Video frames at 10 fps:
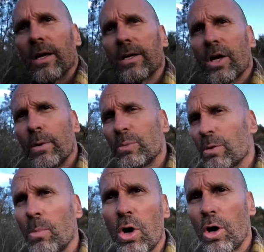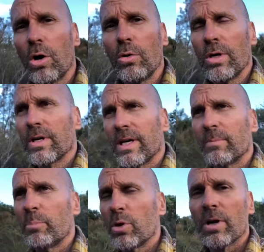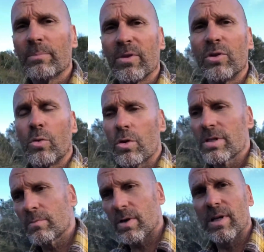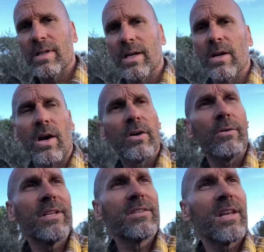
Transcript: come tomorrow and put up the doors, and we'll let that concrete set